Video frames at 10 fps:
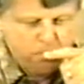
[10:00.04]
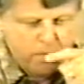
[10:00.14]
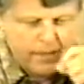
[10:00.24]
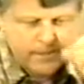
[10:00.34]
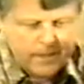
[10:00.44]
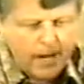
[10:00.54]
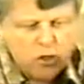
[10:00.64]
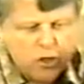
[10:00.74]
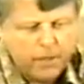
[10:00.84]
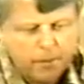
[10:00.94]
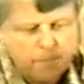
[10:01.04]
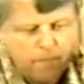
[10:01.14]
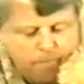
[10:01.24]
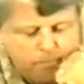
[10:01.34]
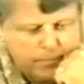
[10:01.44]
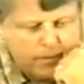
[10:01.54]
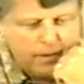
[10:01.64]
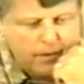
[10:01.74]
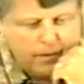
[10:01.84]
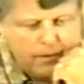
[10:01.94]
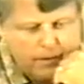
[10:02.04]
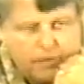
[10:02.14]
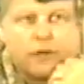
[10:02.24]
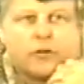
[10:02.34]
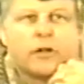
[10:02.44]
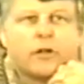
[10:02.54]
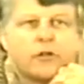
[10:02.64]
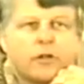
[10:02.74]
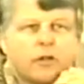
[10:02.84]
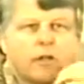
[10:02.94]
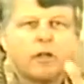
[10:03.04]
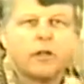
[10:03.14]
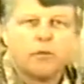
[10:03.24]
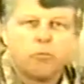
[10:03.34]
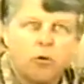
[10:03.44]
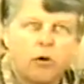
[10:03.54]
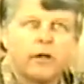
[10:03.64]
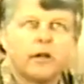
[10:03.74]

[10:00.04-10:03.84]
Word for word: He said, I think that the point